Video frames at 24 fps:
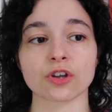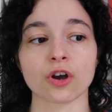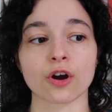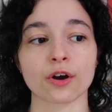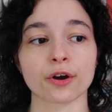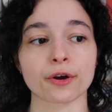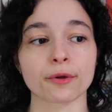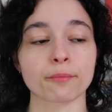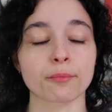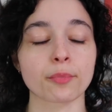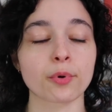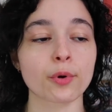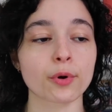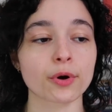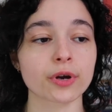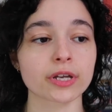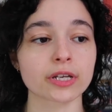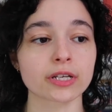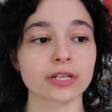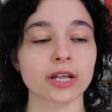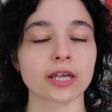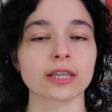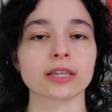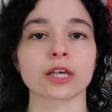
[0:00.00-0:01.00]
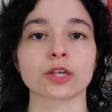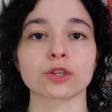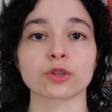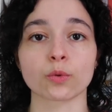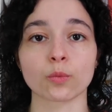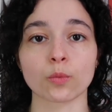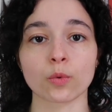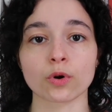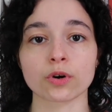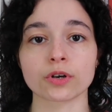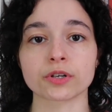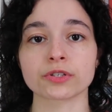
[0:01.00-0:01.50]
are important and like the
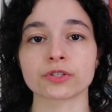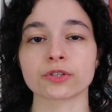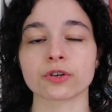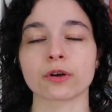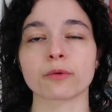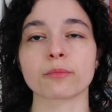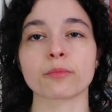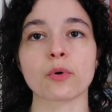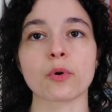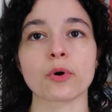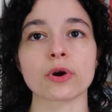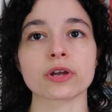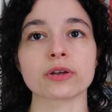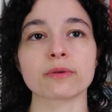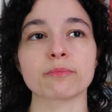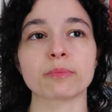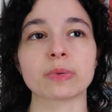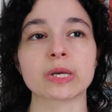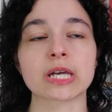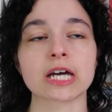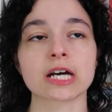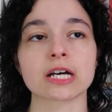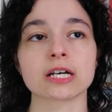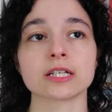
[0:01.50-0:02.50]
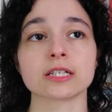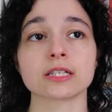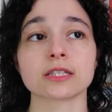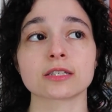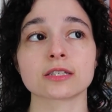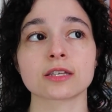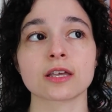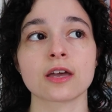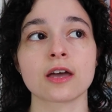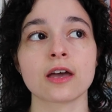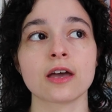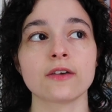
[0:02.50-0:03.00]
wardens are important
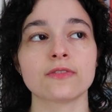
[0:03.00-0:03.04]
because